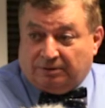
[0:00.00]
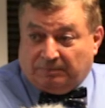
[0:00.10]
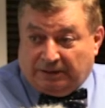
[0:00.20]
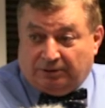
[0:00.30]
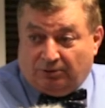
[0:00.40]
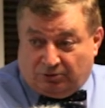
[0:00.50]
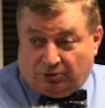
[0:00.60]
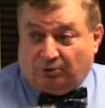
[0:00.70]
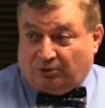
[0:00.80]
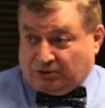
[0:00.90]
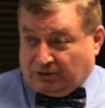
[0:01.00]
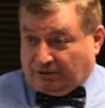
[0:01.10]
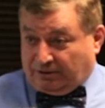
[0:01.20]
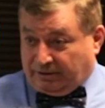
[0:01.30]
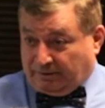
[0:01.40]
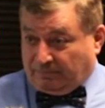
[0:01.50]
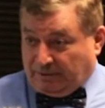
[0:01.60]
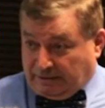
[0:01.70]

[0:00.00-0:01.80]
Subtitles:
but you should not single them